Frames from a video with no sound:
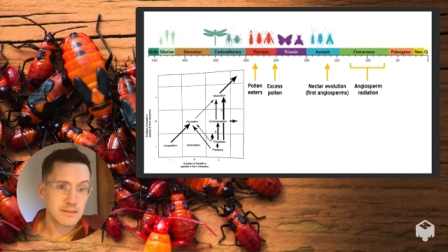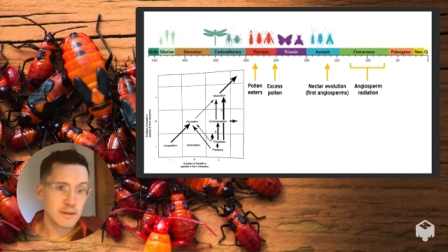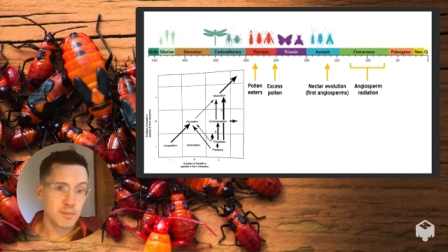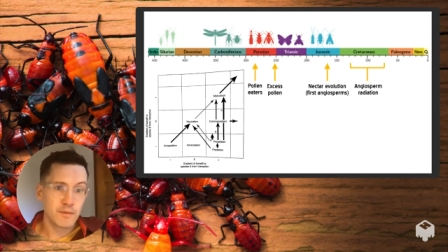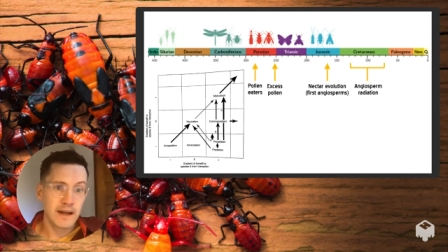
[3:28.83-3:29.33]
It
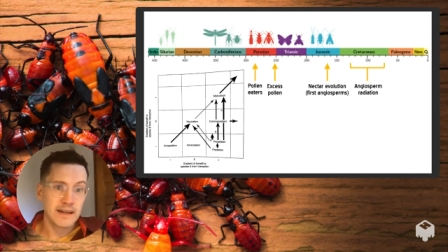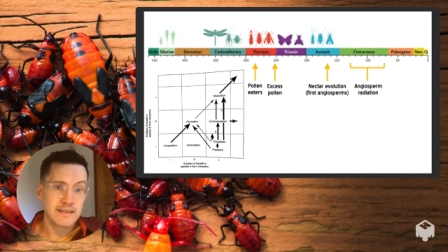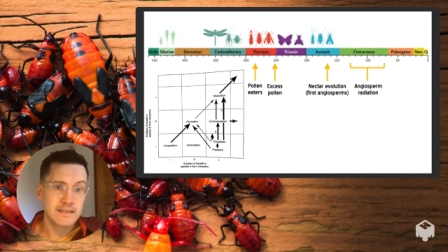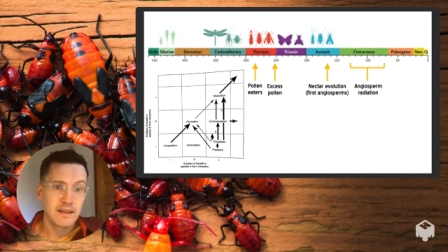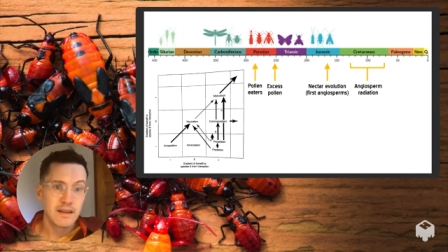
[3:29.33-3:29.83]

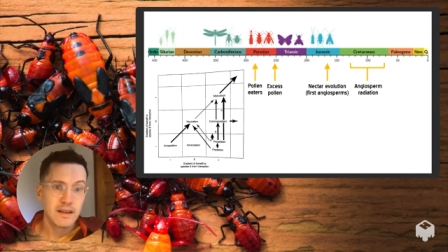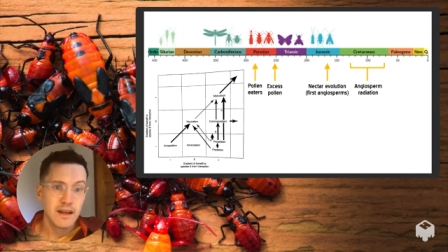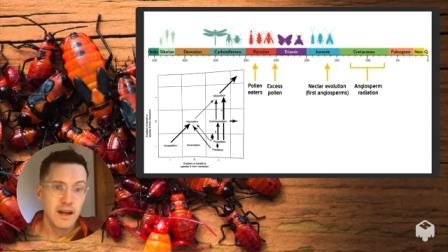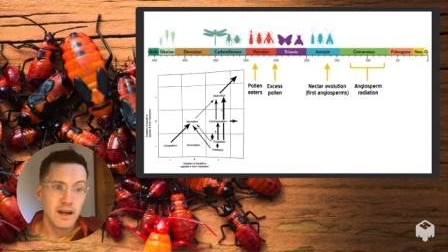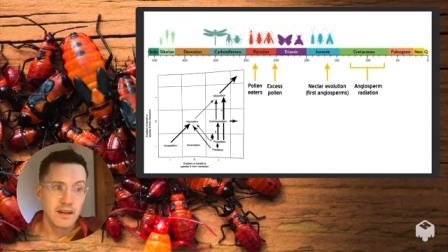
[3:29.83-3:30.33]
provides
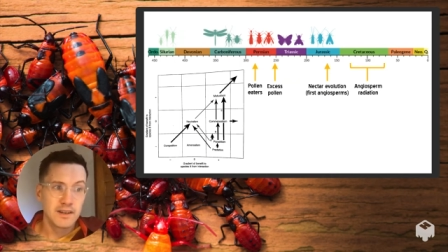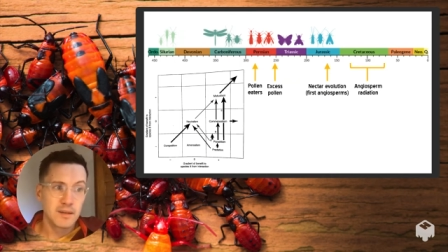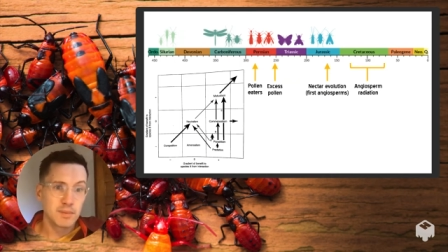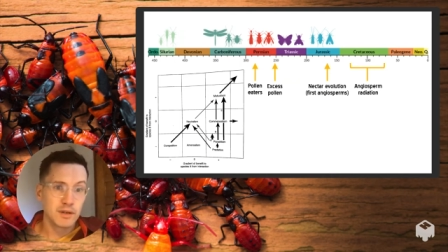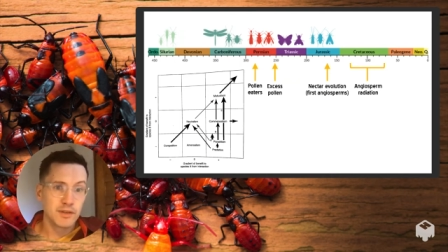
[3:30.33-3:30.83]
uh, a
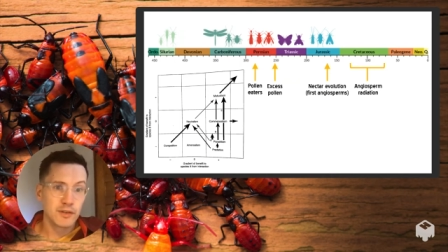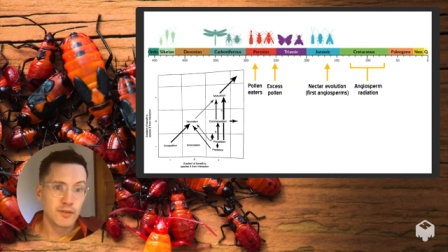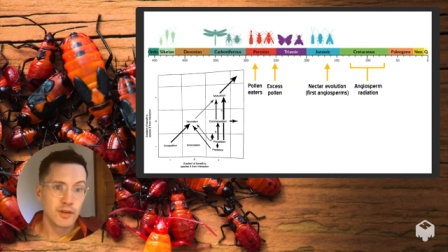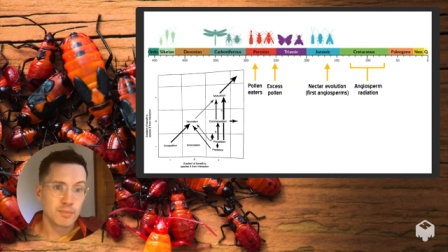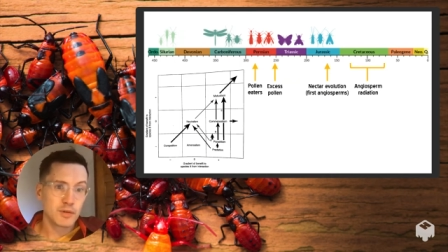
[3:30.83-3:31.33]
number of
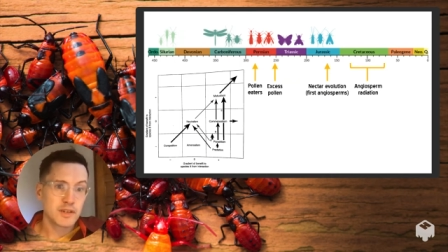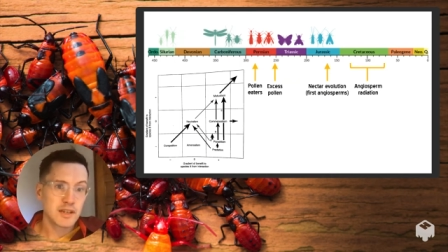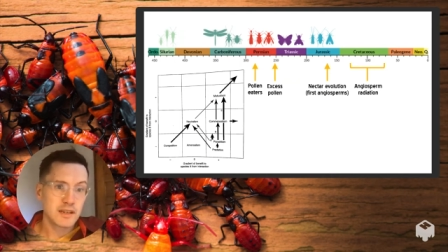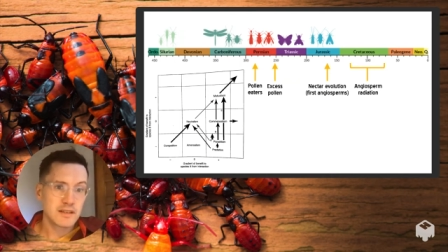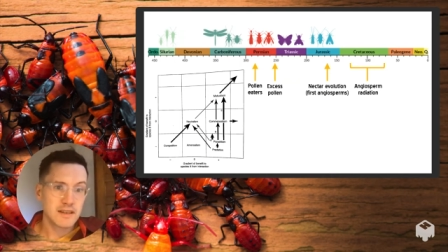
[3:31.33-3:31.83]
different
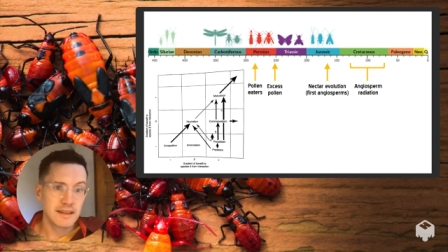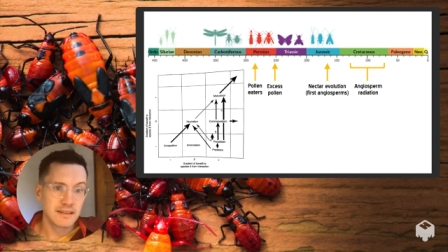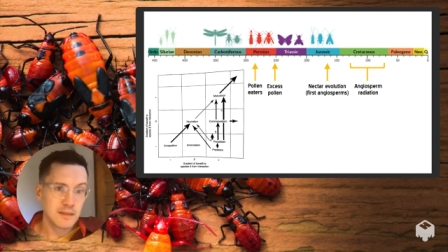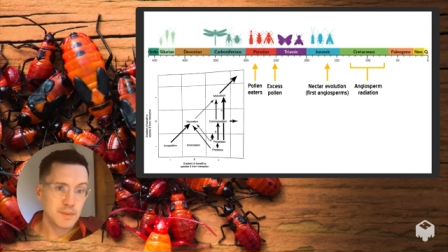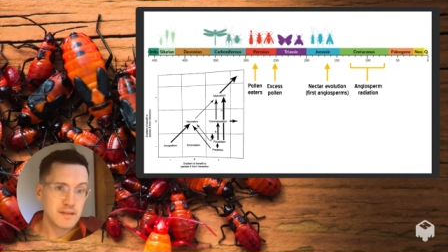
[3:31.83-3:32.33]
proteins and
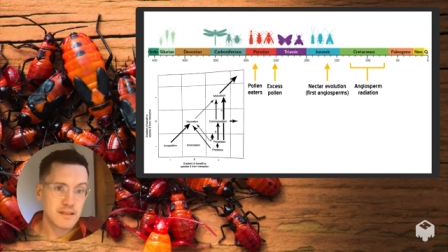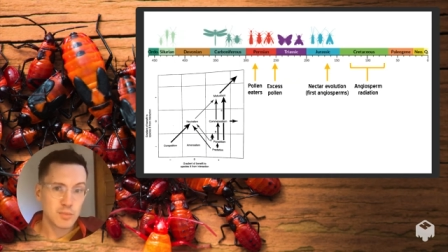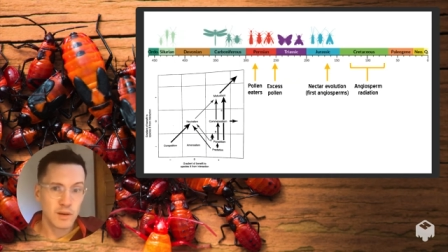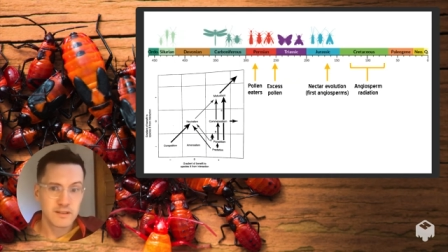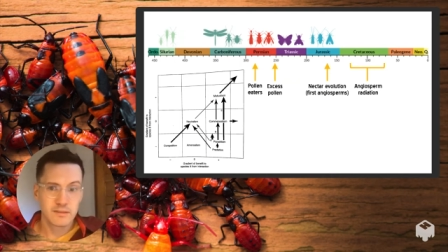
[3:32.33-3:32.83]
lipids, as
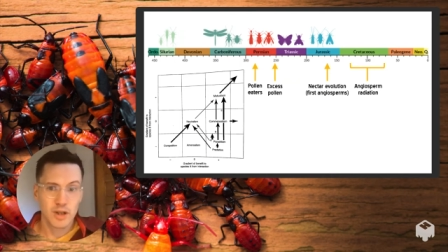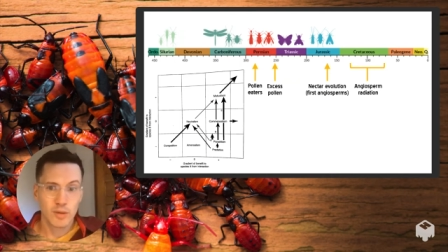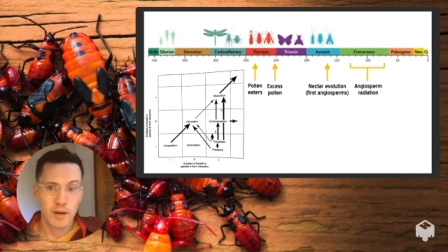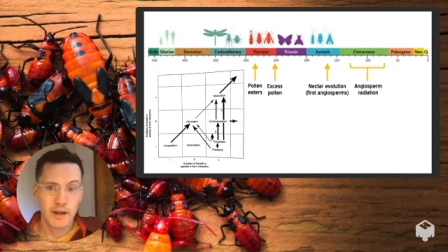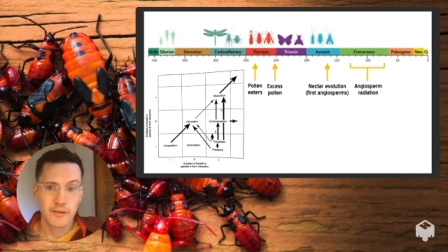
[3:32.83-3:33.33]
well as some
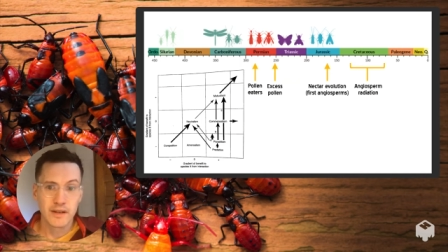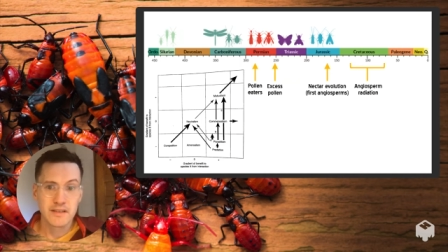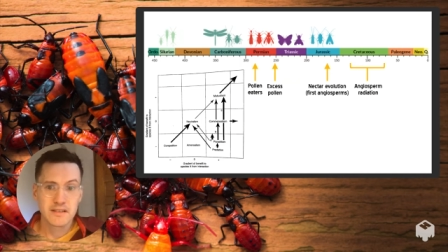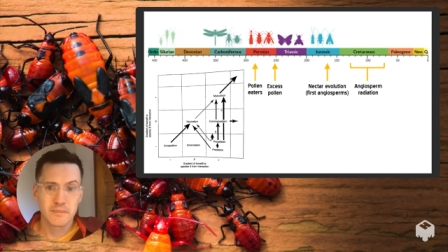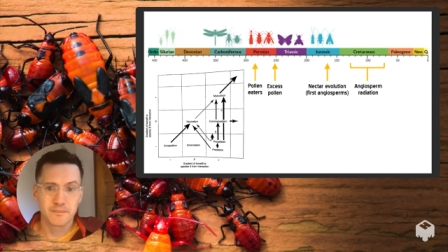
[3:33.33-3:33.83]
carbohydrates.